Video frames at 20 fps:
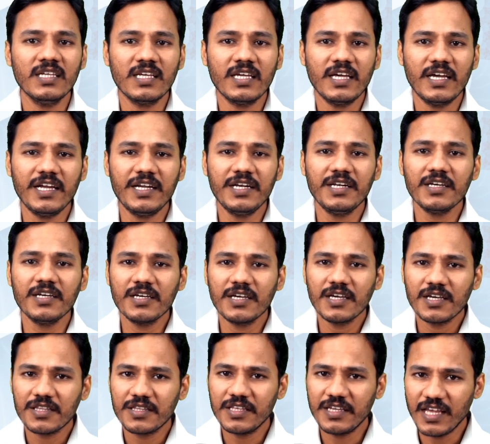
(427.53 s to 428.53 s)
And
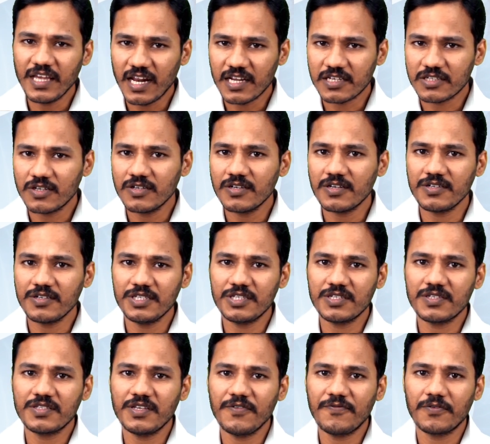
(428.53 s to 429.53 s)
the electron
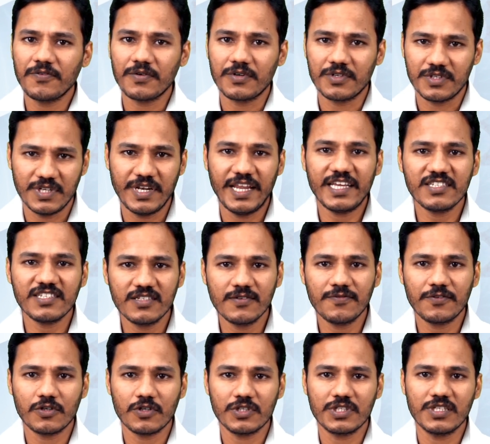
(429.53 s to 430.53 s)
reaches the next
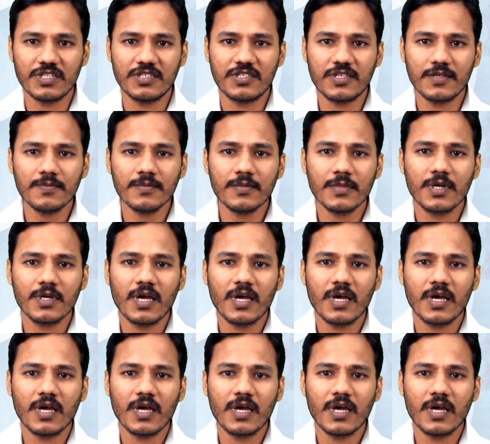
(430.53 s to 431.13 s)
photosystem.